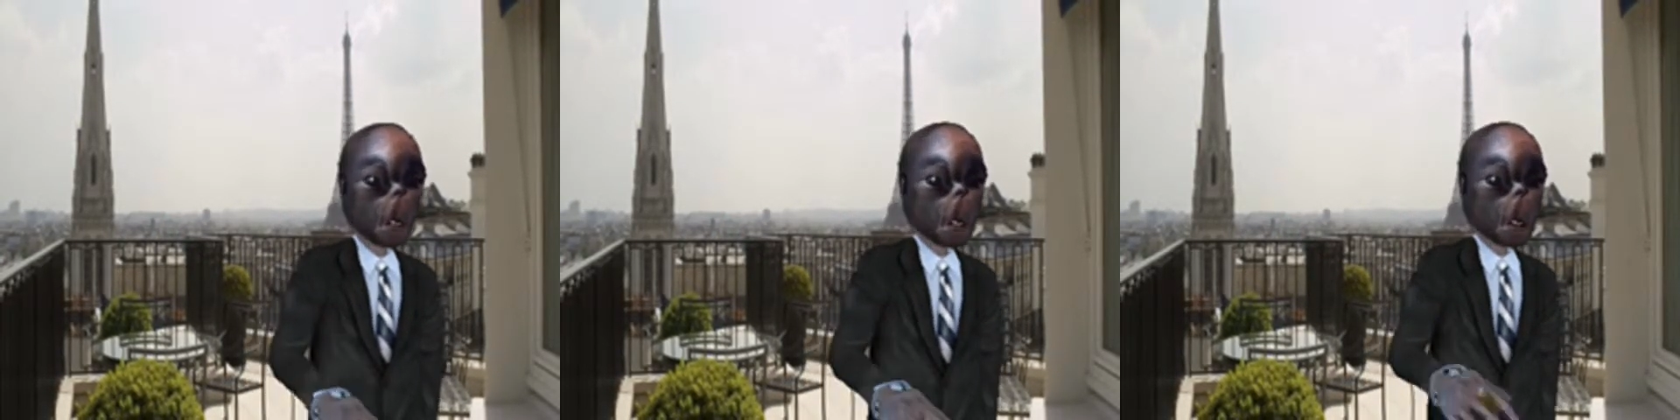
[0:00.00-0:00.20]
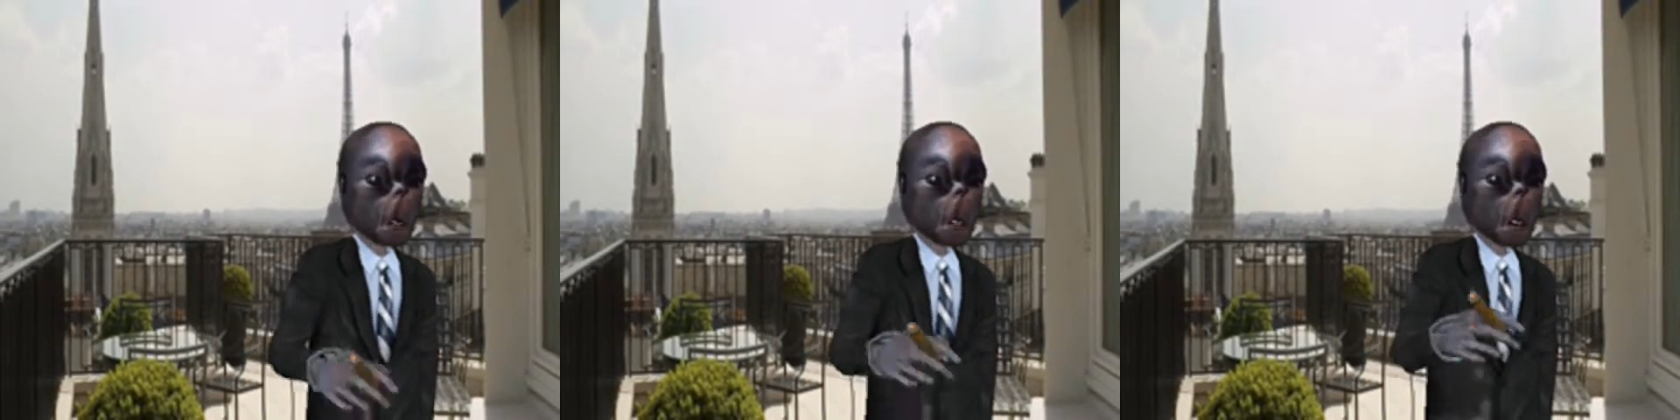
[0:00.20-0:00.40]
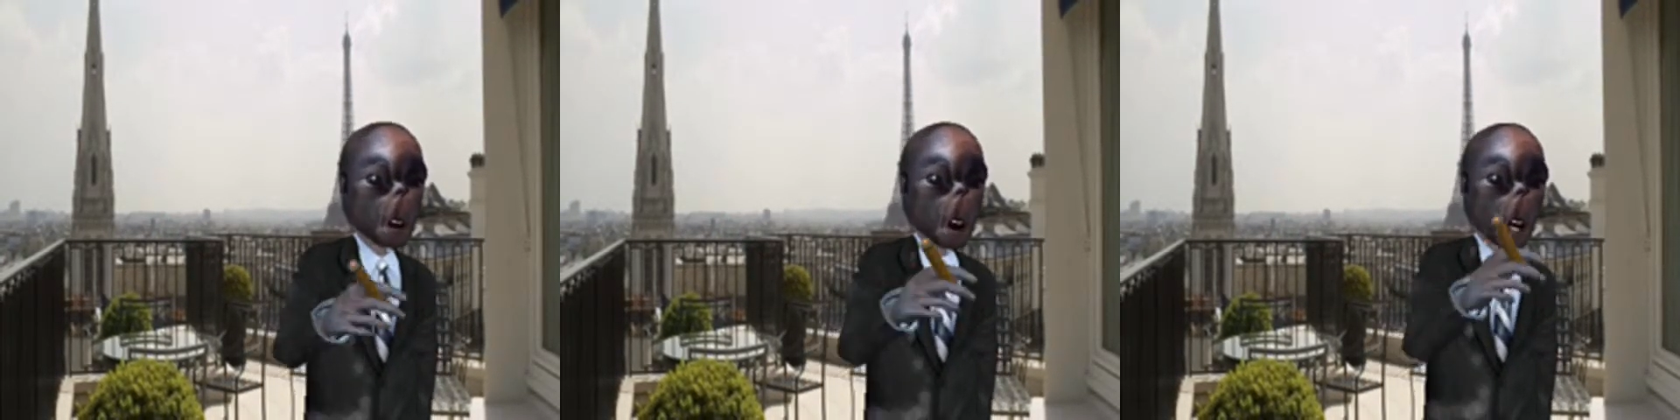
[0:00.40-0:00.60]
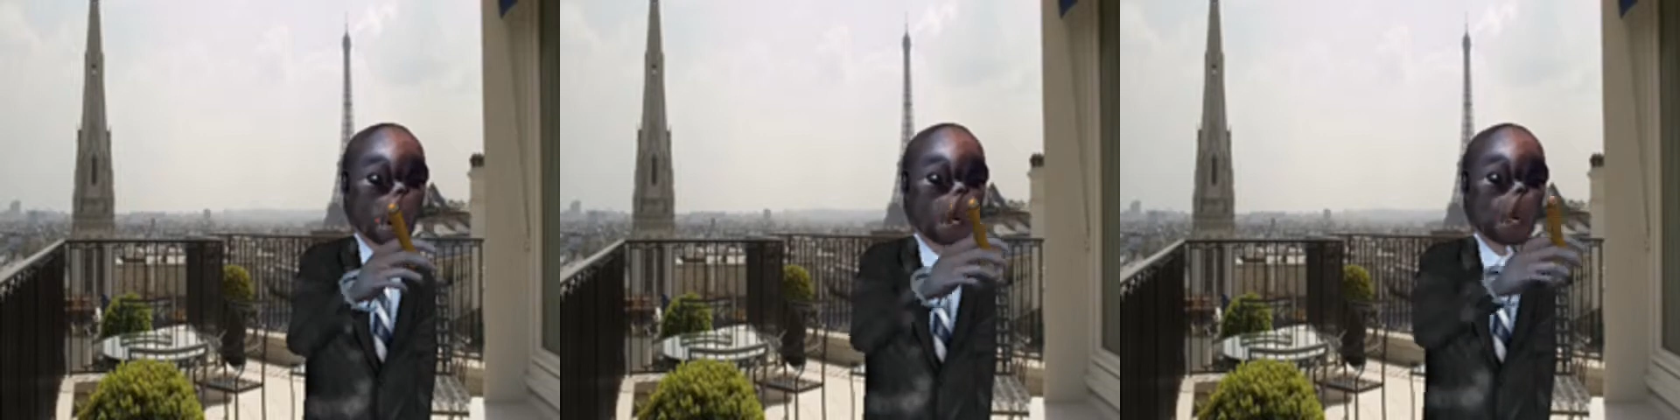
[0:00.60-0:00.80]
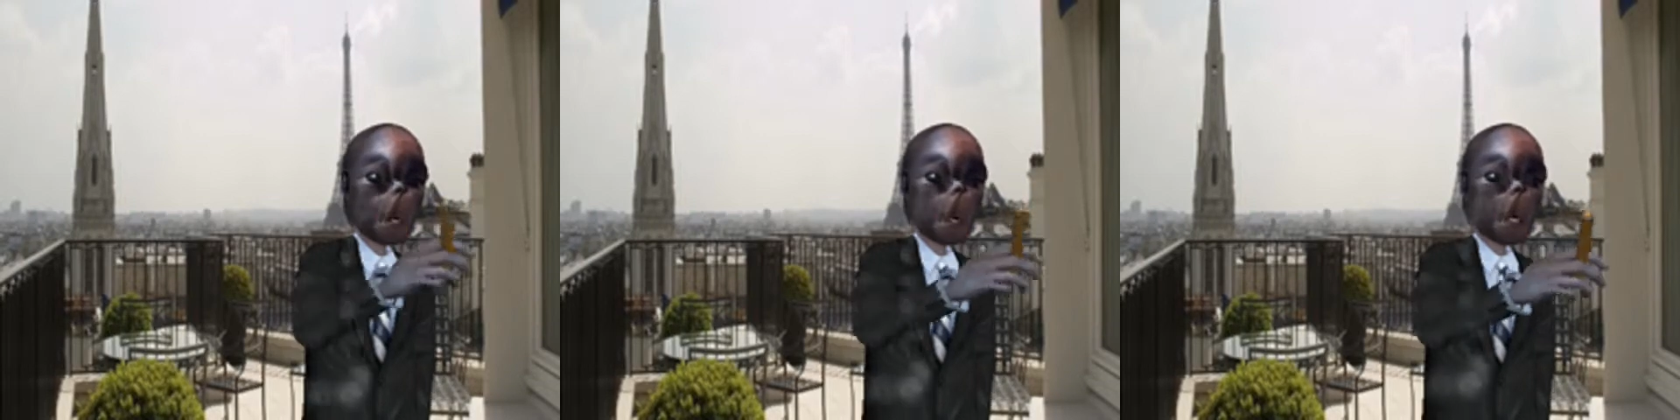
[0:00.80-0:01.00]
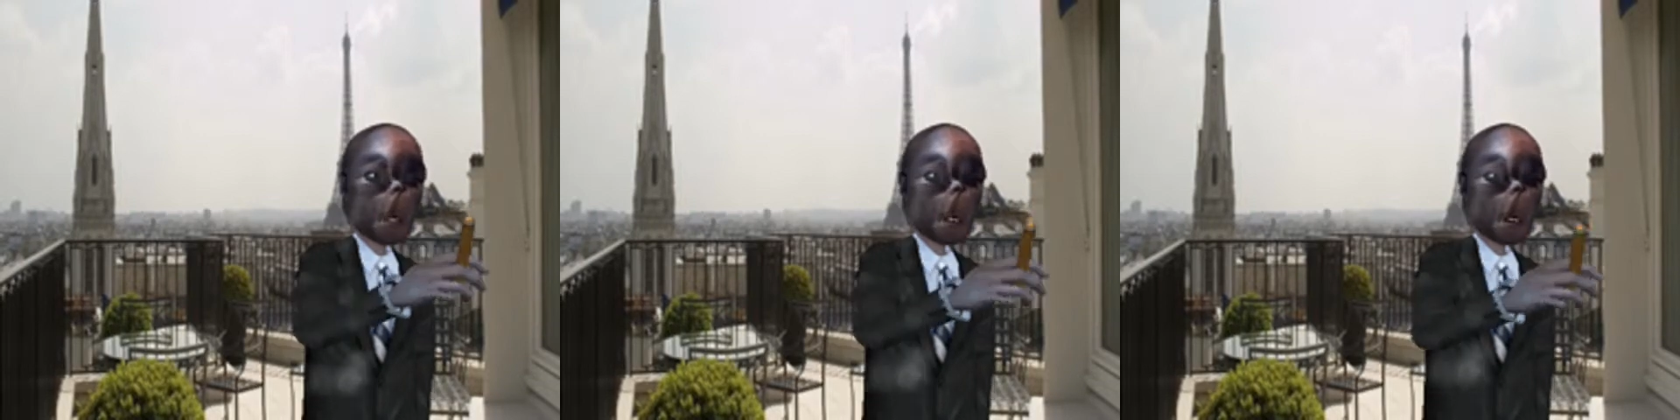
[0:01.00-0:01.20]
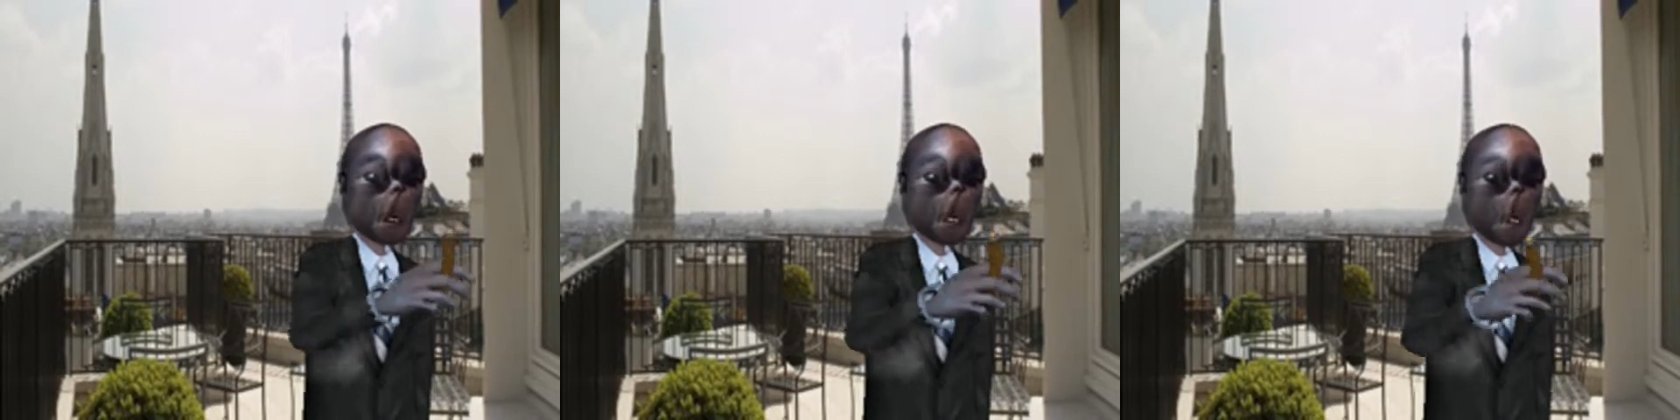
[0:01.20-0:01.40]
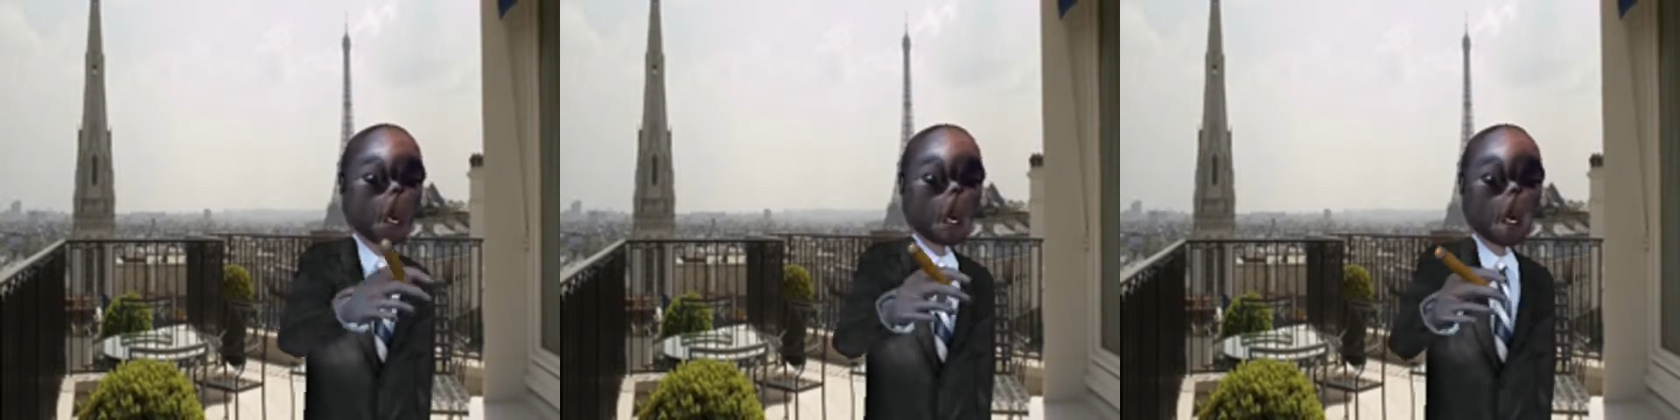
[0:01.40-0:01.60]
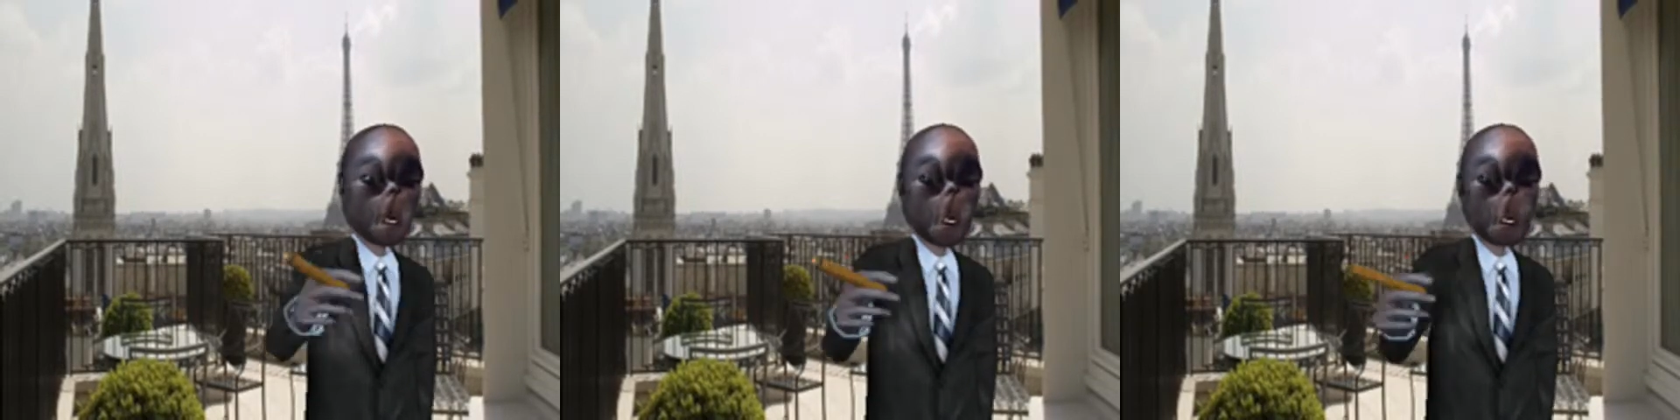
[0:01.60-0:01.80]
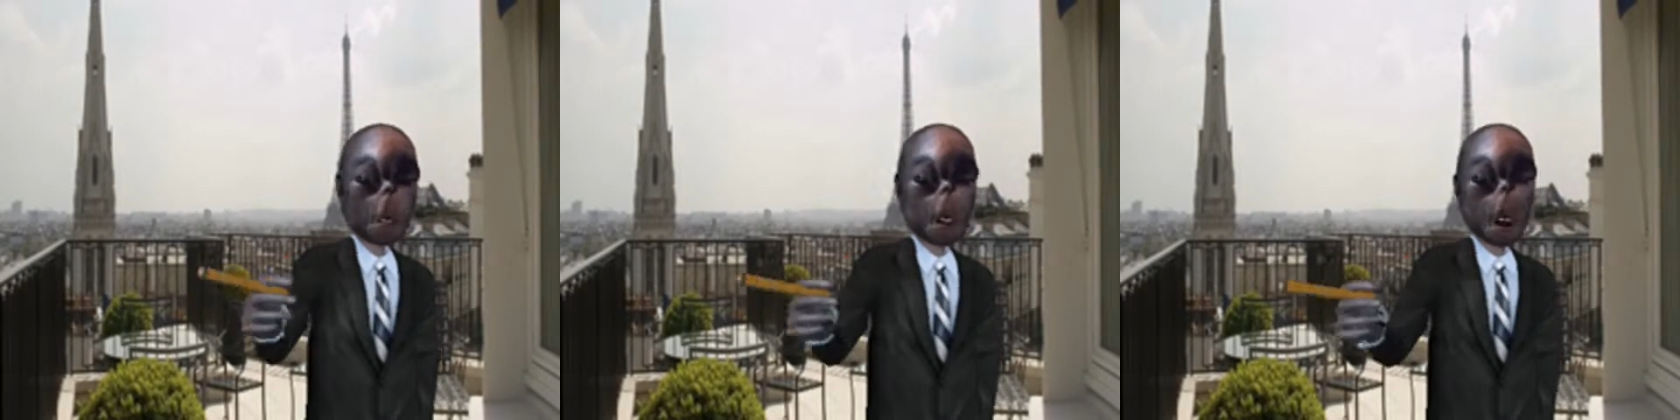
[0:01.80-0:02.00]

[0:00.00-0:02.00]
But um, yeah, we would go